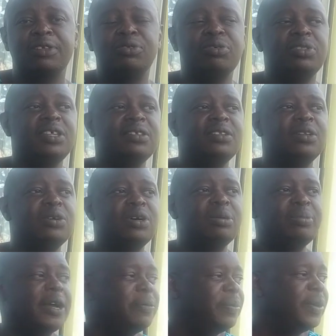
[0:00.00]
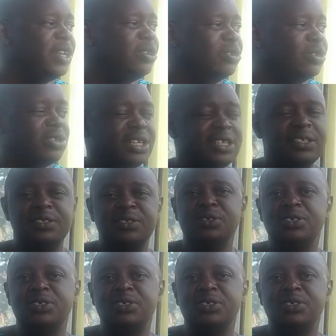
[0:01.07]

So this lower back pain usually is